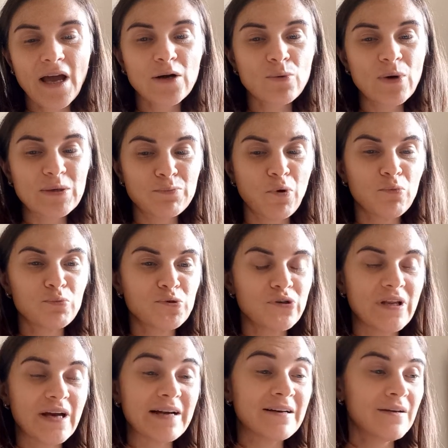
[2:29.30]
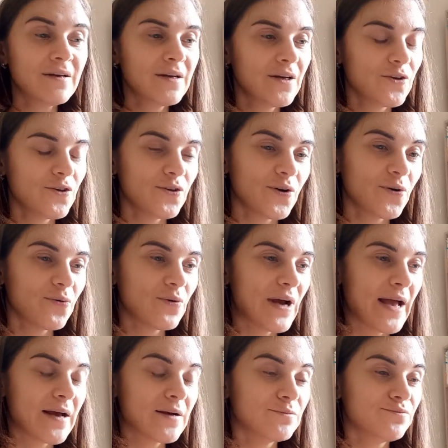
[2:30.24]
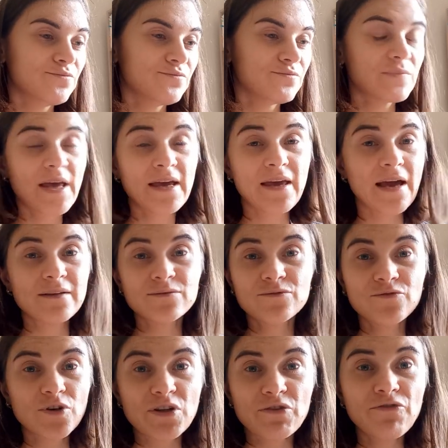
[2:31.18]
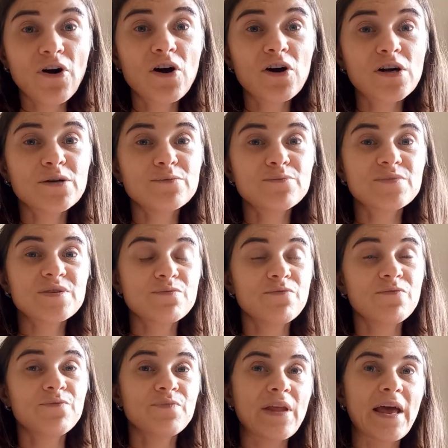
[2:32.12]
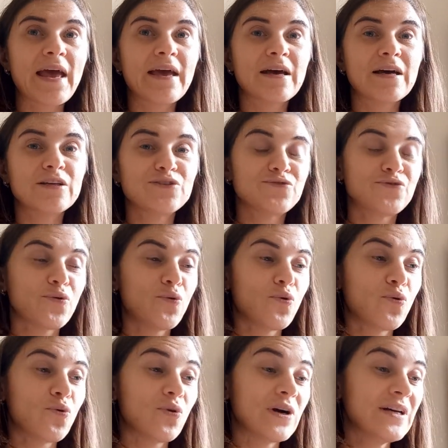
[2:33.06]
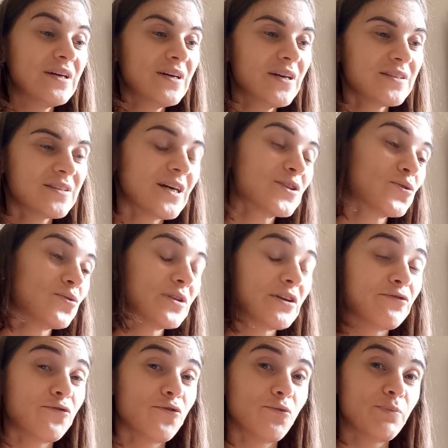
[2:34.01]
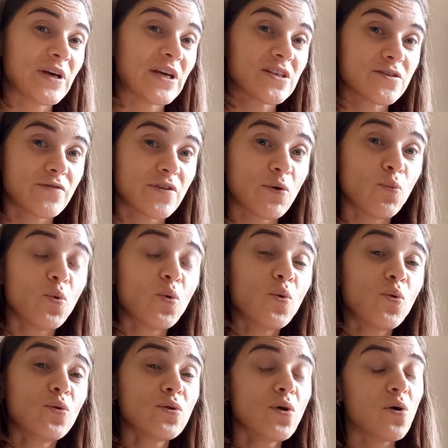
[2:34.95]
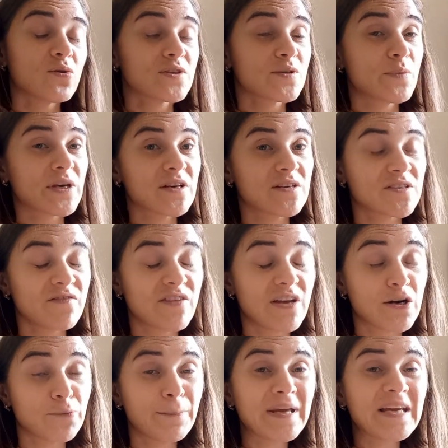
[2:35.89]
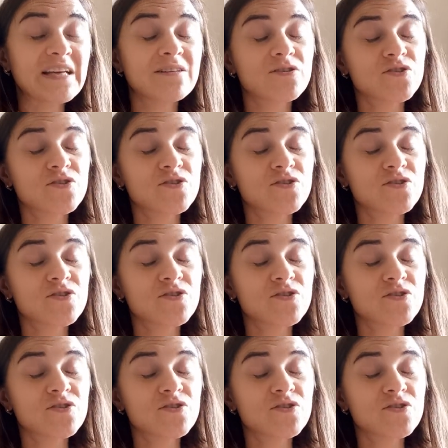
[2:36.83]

quite popular, you know, again for the farms and for not only for because of the wool, also because of their meat.